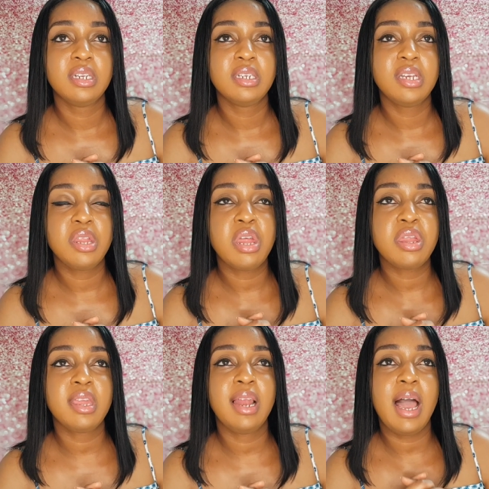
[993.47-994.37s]
this is
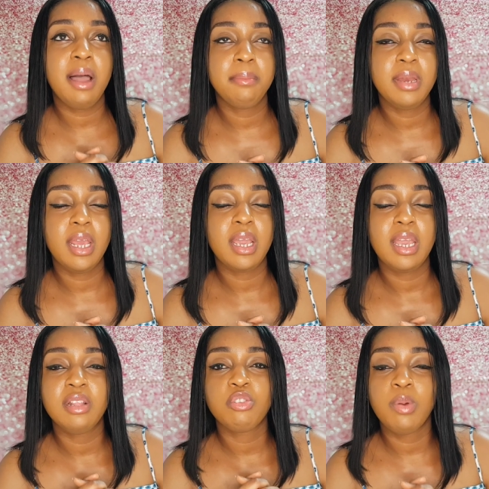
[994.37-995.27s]
still happening
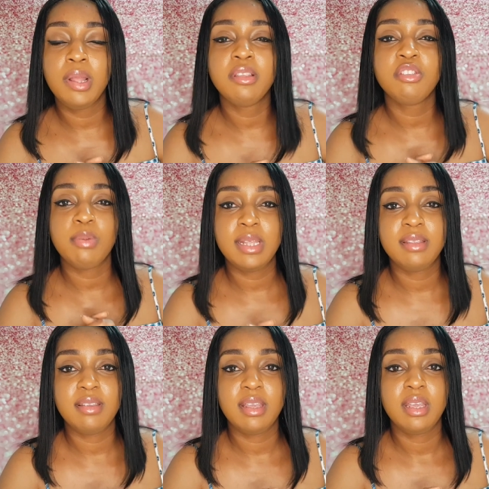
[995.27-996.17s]
in
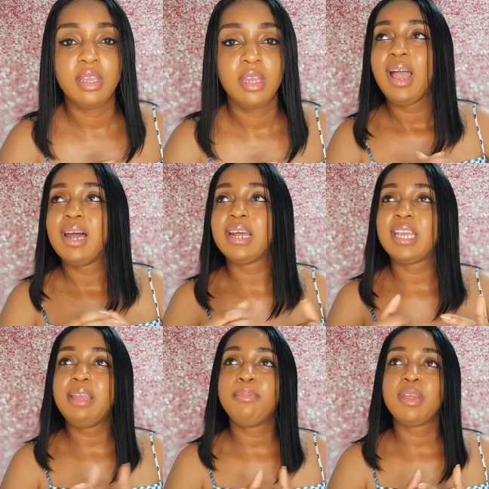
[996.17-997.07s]
2020, and I
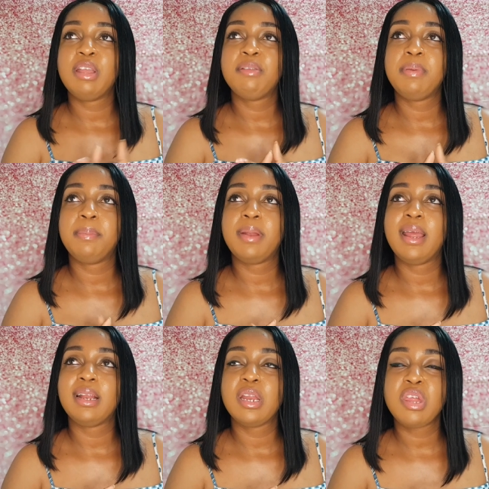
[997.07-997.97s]
keep saying people
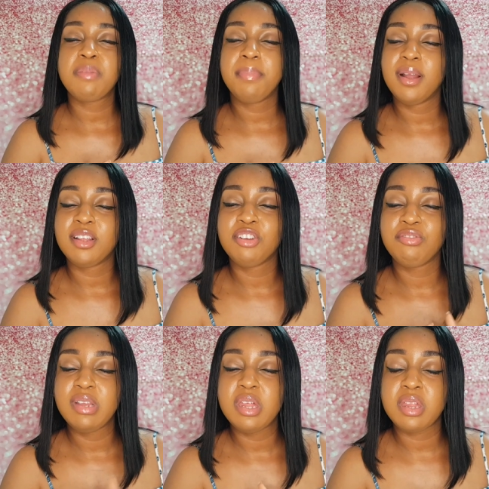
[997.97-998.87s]
like this is part of the
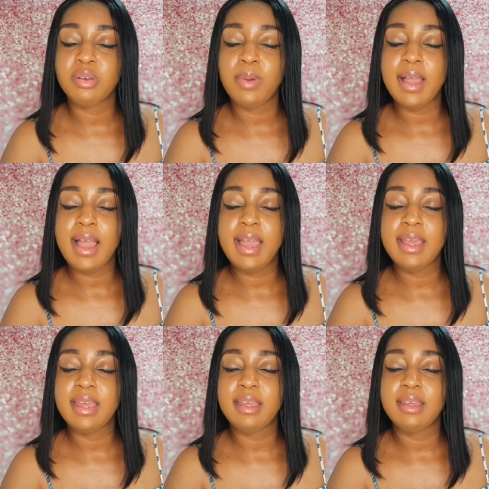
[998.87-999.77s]
reason why
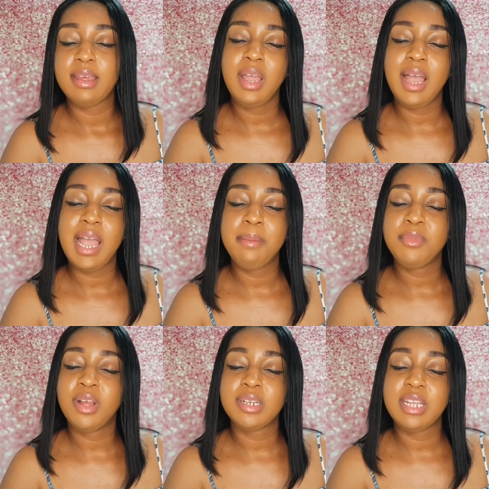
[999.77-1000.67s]
I I'm
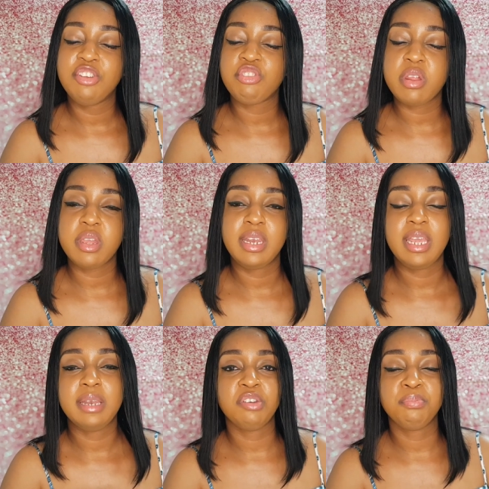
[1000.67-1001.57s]
not interested
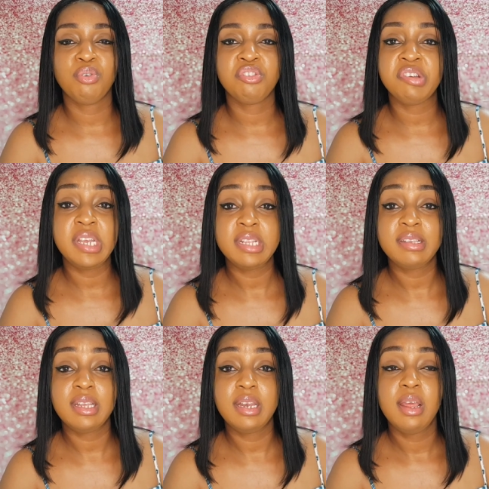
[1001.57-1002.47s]
in
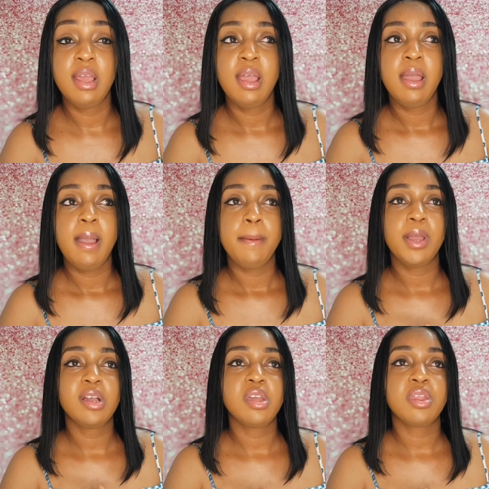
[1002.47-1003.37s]
procreating,
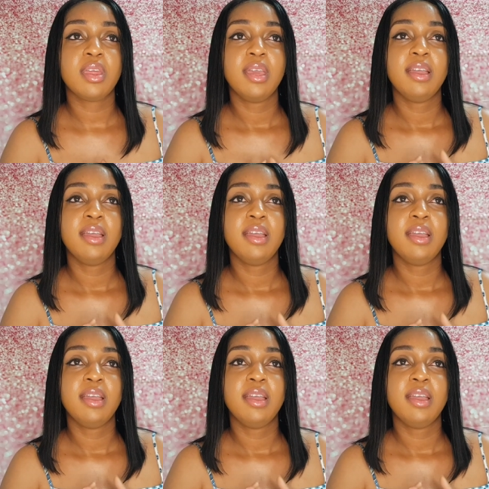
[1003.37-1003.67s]
because